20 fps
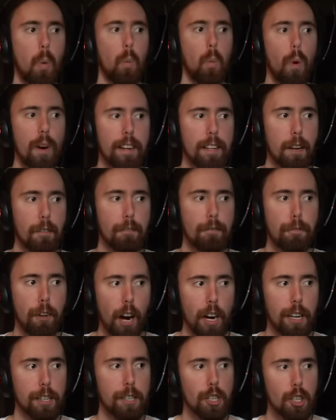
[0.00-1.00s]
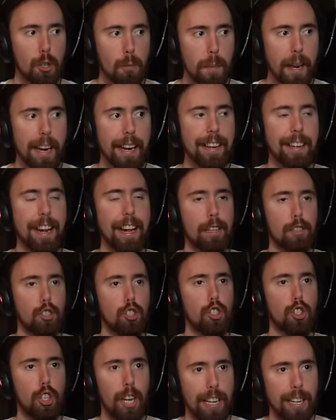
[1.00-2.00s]
what the fuck do you mean it's
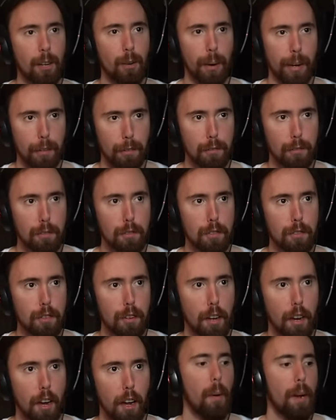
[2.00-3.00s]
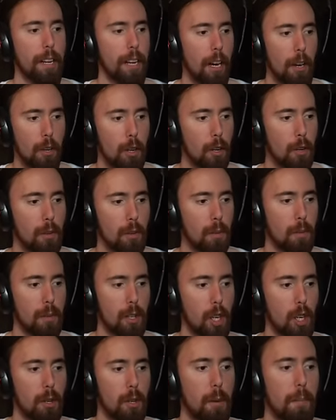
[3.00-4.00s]
generous? Like,
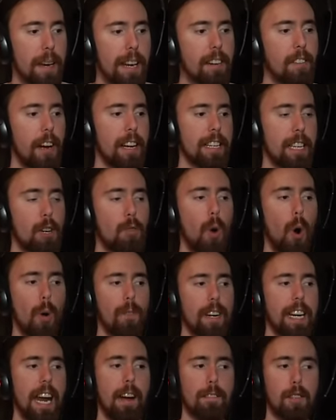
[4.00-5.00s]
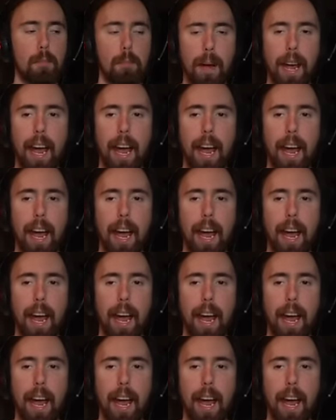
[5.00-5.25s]
you mean like you only have to